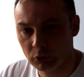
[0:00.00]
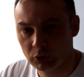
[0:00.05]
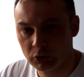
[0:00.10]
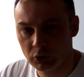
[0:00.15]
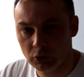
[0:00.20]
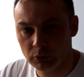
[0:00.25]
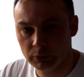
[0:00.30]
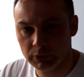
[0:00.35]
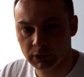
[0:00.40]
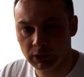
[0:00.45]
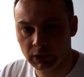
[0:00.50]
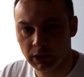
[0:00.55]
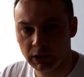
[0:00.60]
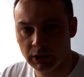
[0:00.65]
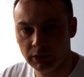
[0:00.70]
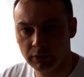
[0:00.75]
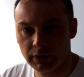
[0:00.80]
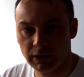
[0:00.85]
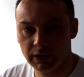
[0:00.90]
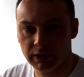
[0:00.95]
more commonly
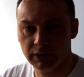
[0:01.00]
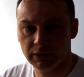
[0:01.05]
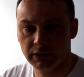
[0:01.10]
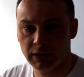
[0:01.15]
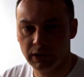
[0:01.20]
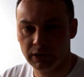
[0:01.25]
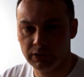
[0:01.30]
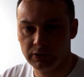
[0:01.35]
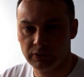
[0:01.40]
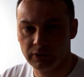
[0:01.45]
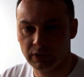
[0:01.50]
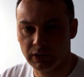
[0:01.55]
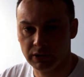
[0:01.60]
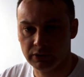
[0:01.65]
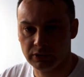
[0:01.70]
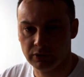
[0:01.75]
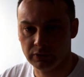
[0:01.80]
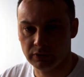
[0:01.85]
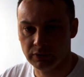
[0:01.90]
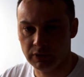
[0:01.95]
recognised
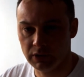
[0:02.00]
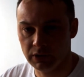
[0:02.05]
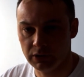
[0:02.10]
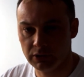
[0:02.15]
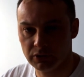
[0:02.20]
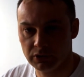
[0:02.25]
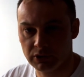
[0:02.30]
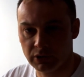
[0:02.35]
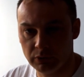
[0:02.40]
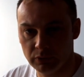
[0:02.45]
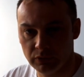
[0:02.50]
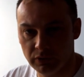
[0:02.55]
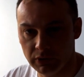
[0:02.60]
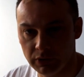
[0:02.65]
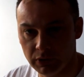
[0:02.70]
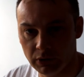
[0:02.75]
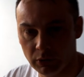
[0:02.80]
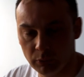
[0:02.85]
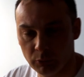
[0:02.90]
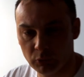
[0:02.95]
as the
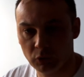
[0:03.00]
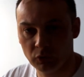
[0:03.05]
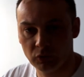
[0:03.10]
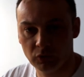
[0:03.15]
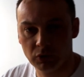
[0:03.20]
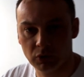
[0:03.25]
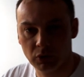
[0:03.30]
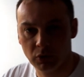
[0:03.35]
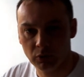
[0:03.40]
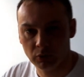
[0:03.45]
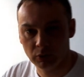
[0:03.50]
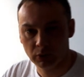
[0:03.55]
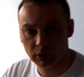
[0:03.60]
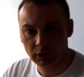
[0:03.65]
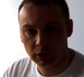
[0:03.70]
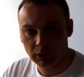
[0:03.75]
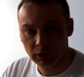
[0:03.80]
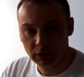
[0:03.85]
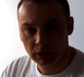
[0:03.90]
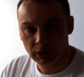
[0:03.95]
Scouting Protocol.
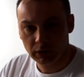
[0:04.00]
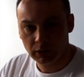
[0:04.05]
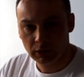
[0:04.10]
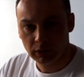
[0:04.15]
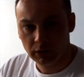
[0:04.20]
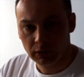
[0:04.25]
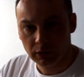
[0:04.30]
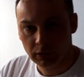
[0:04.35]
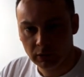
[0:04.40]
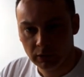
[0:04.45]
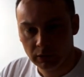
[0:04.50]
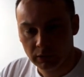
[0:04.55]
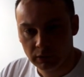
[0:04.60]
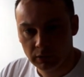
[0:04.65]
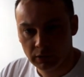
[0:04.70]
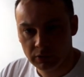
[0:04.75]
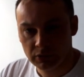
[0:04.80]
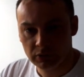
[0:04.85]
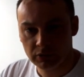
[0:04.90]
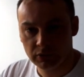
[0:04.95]

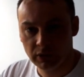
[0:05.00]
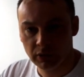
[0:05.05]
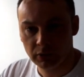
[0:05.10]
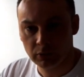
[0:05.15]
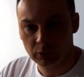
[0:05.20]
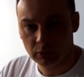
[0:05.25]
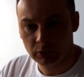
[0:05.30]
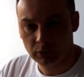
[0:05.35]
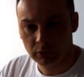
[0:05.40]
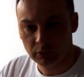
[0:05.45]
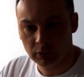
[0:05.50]
This is now